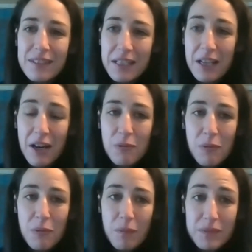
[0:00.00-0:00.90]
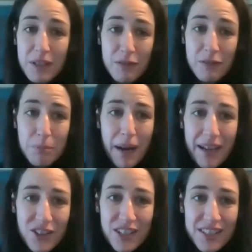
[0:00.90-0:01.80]
you know, different
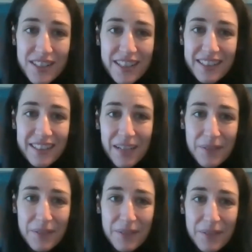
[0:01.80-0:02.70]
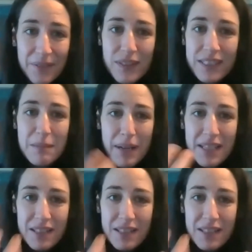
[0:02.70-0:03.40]
badges and things like that for badges visiting based